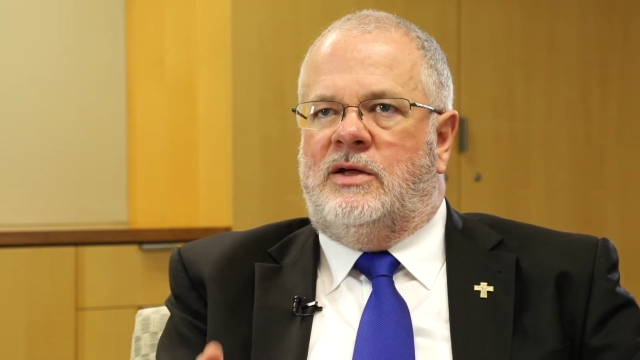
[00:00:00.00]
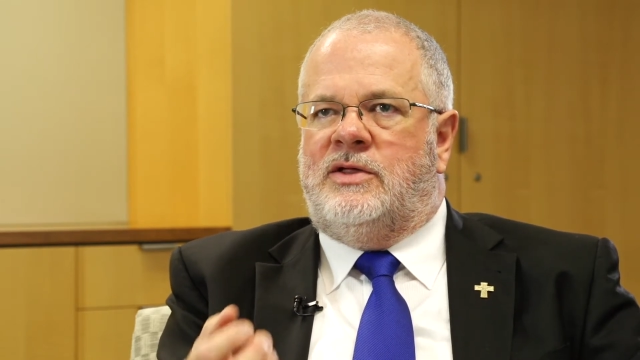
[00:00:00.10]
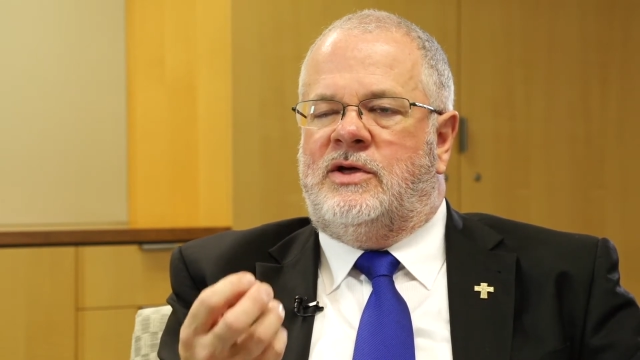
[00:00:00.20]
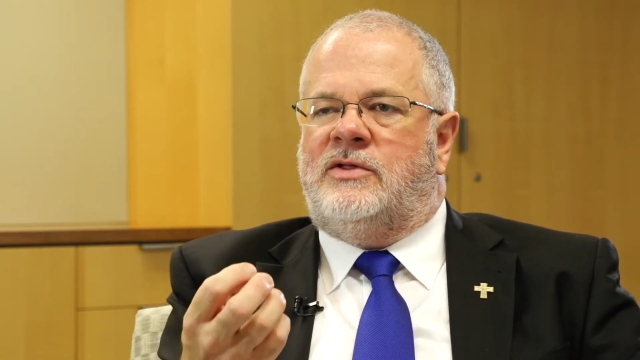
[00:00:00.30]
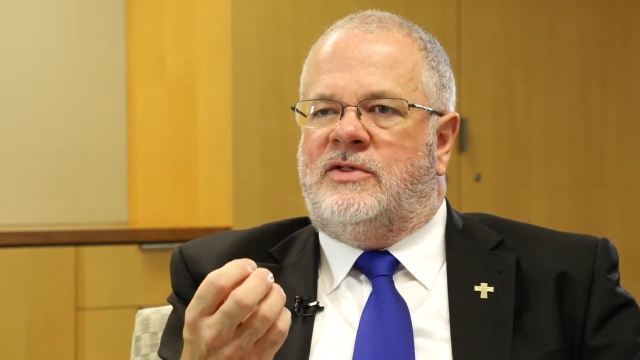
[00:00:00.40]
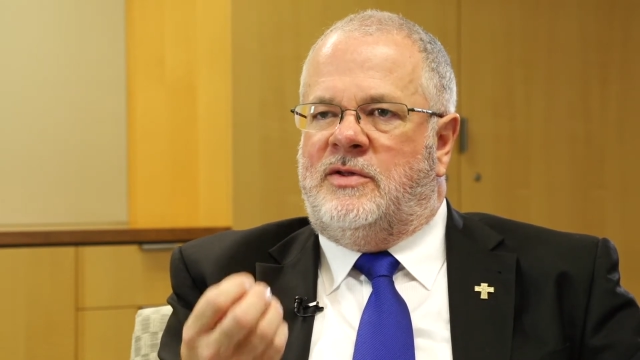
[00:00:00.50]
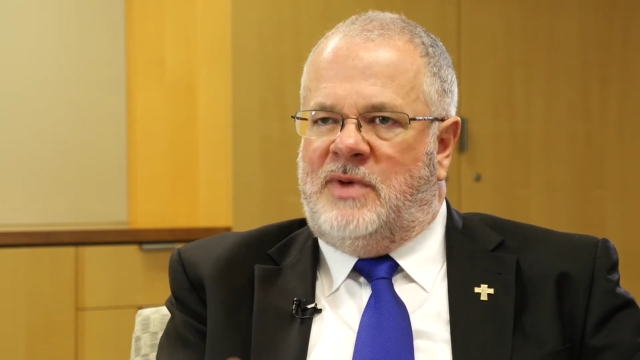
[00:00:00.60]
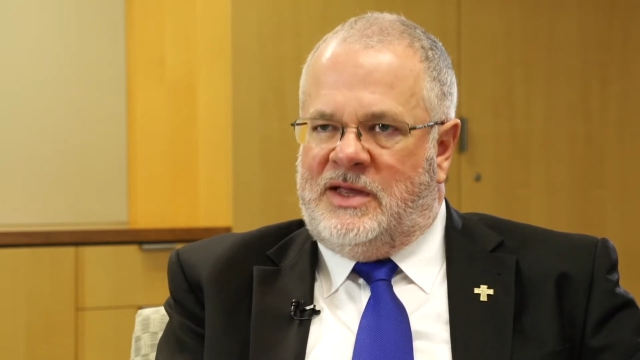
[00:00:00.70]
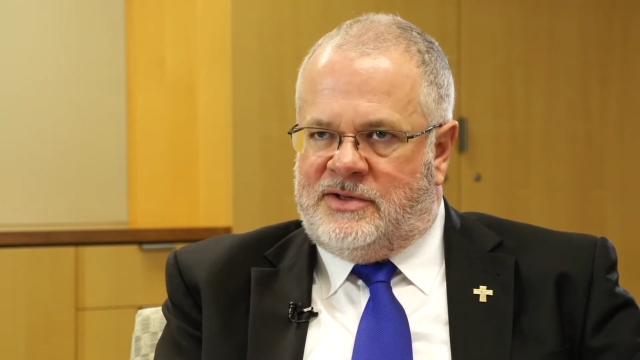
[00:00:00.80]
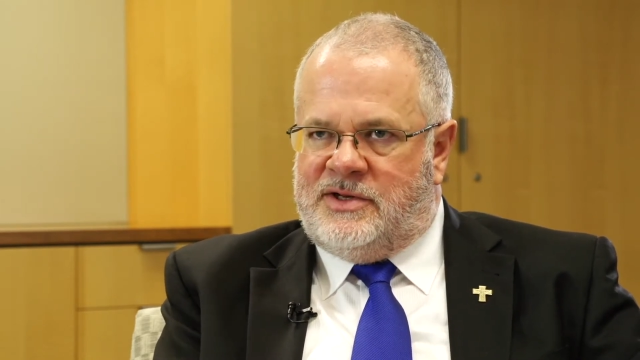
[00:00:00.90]
so that the
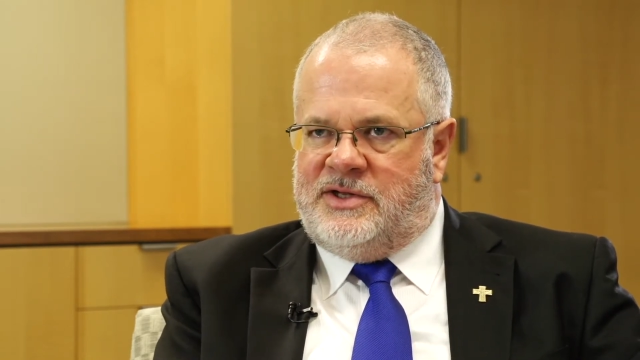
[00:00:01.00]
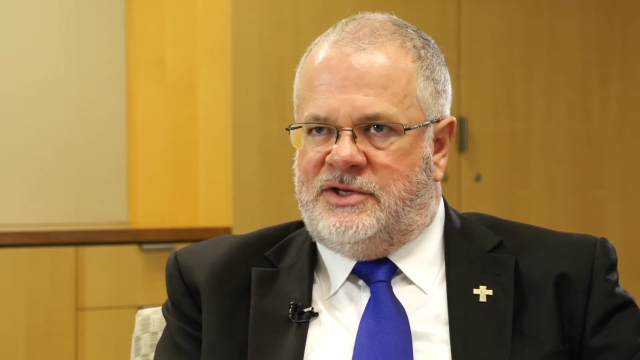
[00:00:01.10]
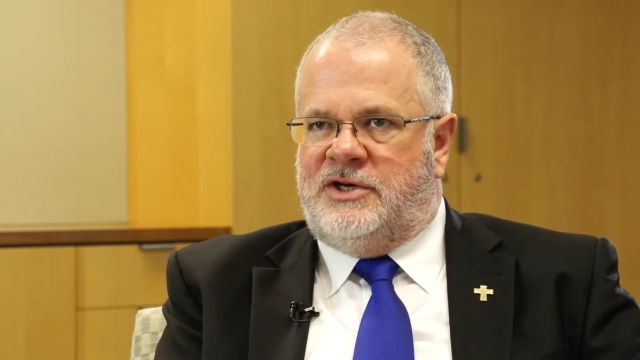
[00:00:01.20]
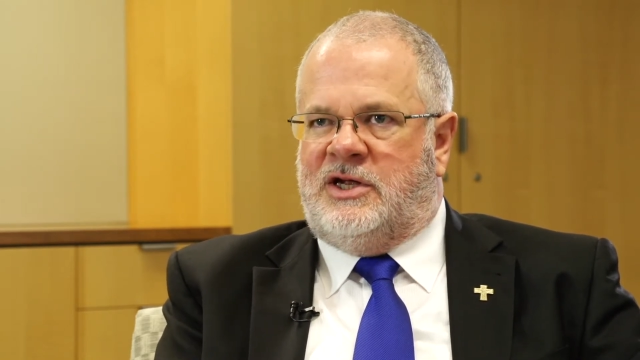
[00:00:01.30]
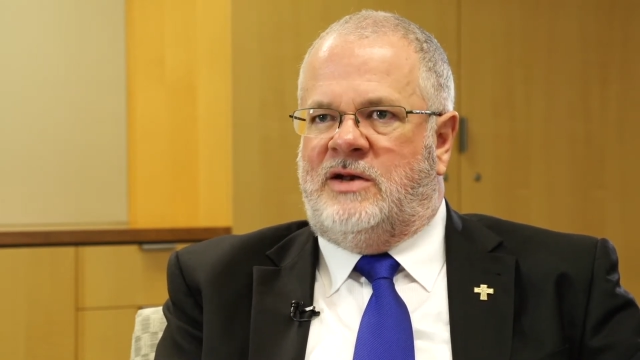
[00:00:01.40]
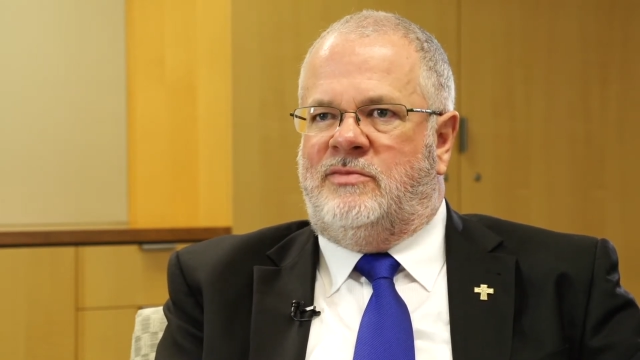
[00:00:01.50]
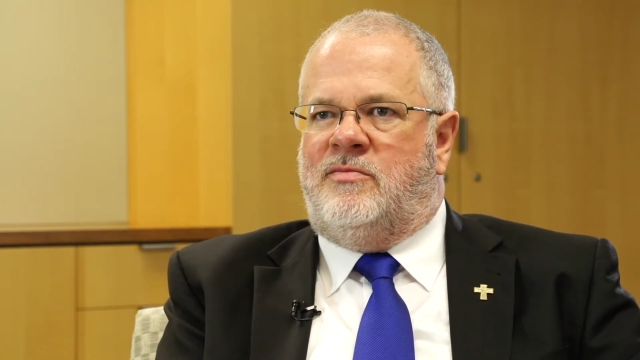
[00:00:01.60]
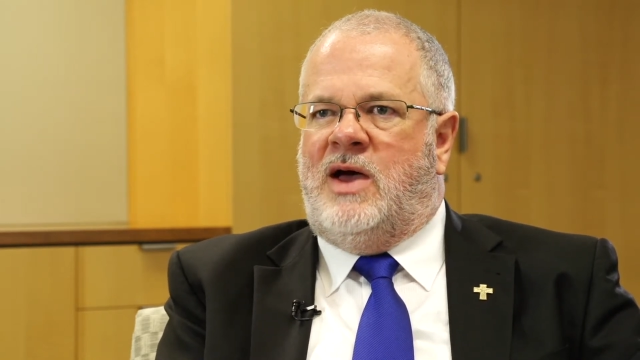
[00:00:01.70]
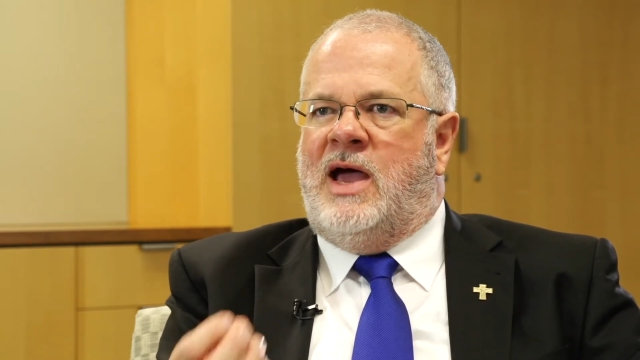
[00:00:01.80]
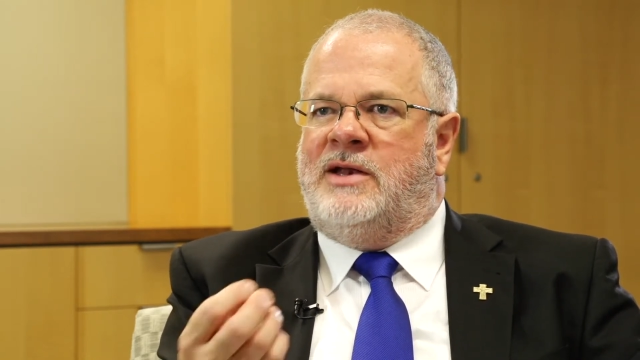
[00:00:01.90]
best decision can be
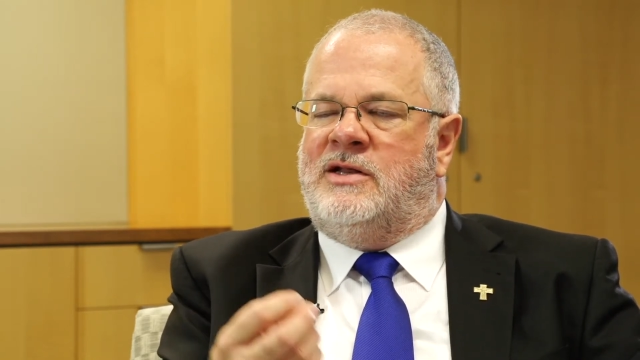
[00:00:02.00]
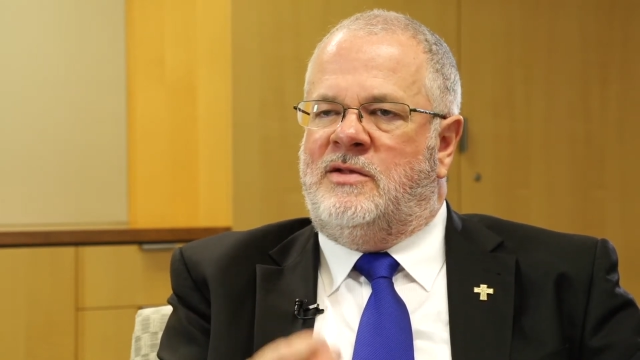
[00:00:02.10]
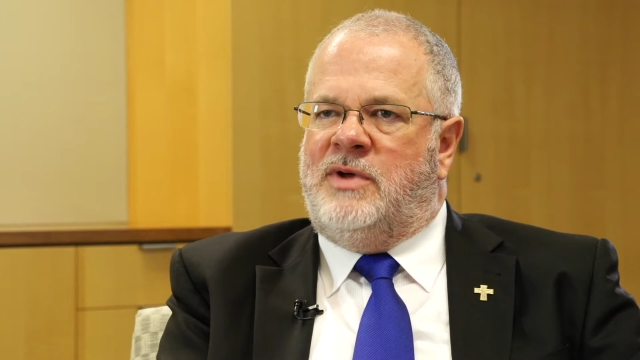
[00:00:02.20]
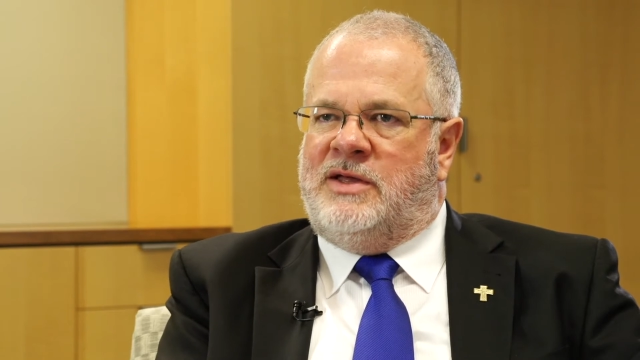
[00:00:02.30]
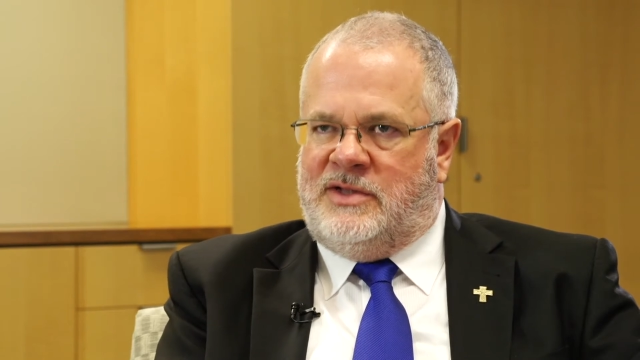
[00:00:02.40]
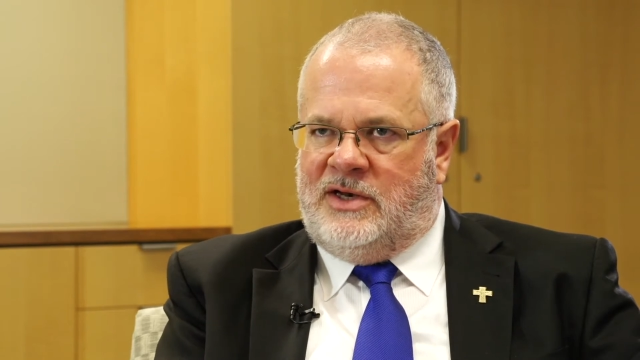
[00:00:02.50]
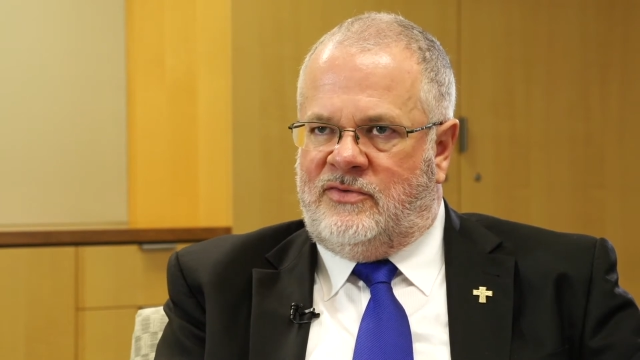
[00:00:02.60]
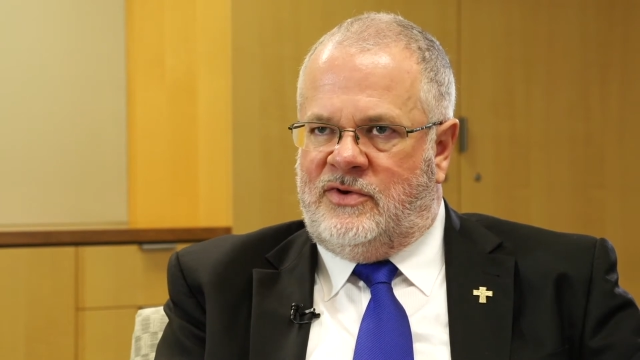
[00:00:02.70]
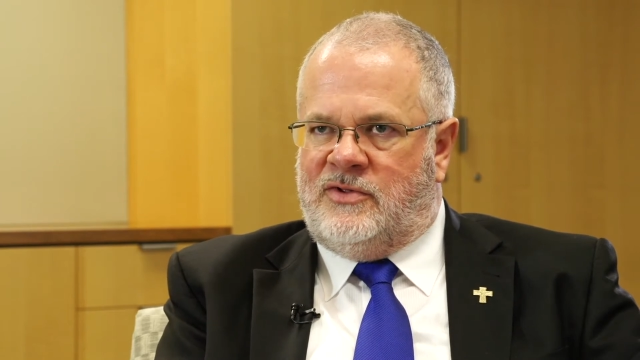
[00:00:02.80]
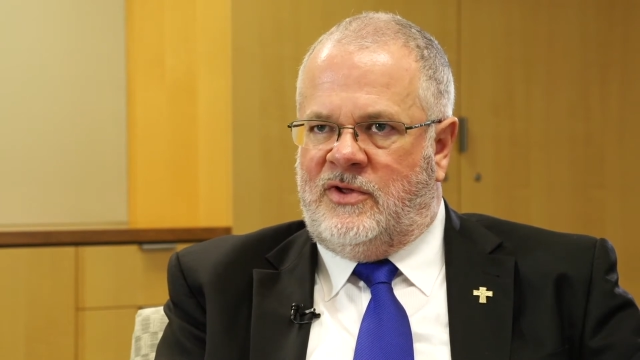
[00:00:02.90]
made in the best
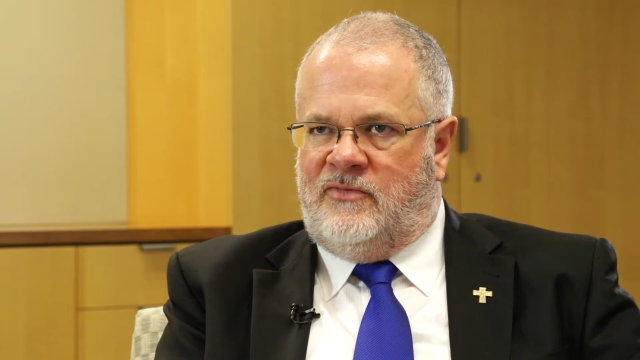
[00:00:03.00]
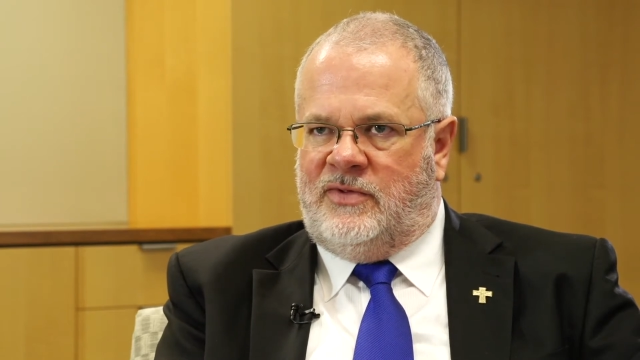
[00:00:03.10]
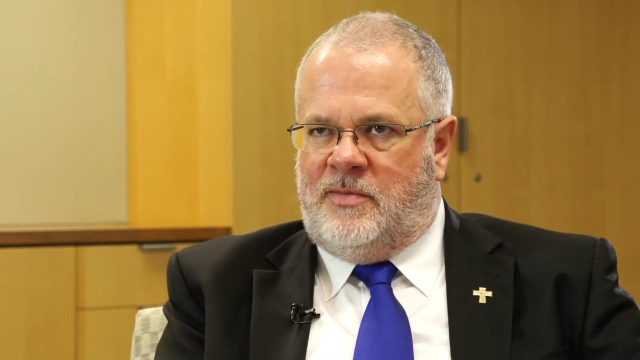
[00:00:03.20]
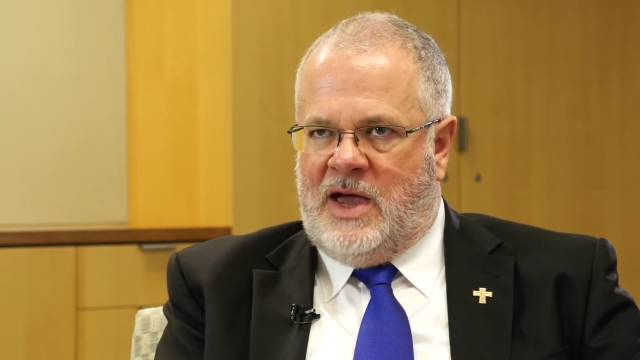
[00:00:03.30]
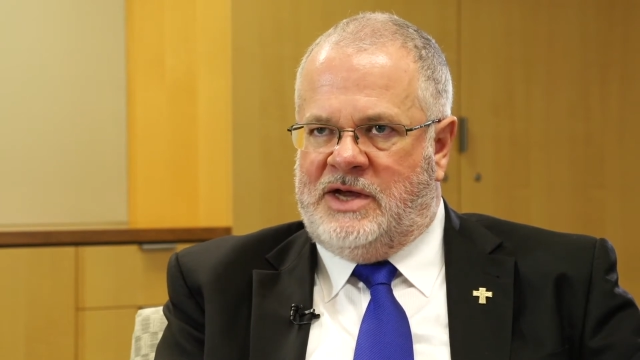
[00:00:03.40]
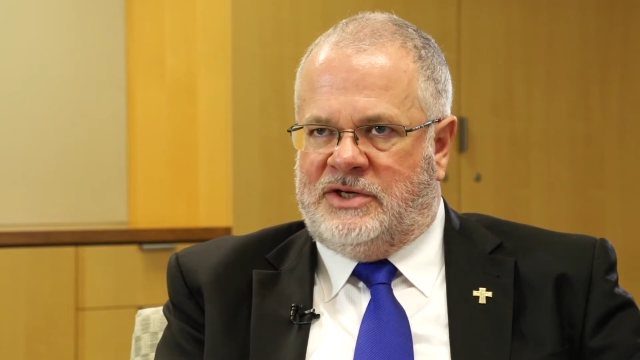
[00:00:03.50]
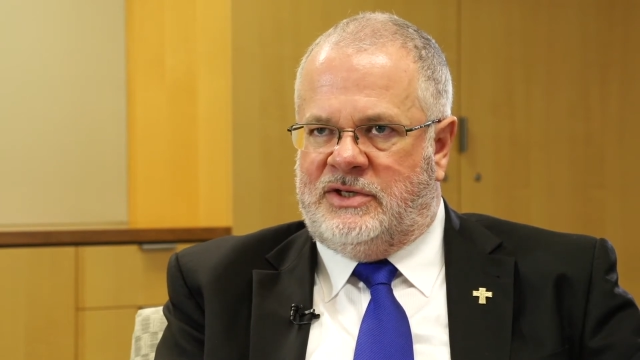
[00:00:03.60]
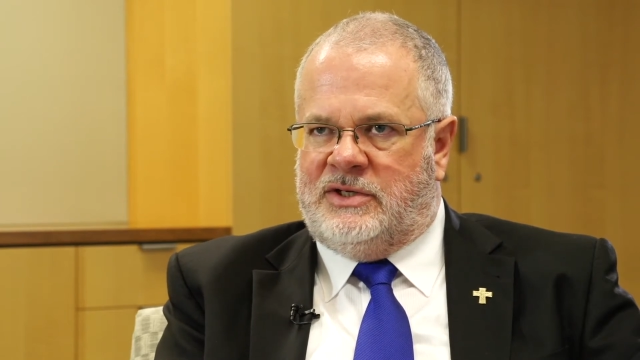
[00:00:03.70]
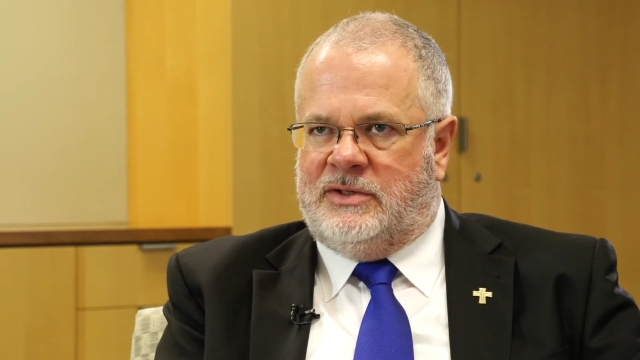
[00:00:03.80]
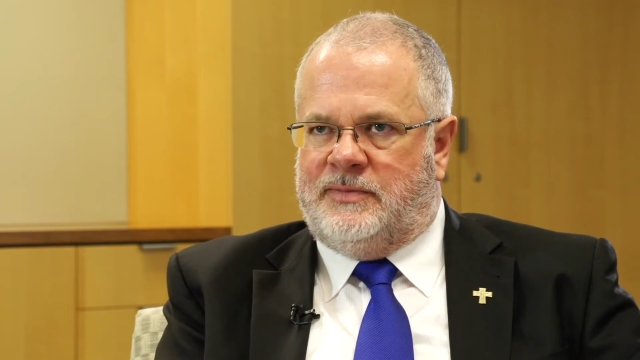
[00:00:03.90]
interests of the
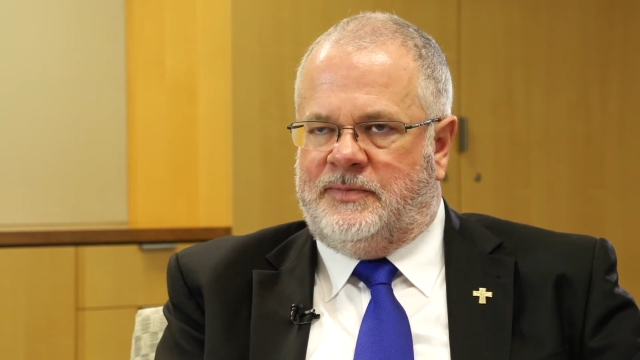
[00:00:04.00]
patient.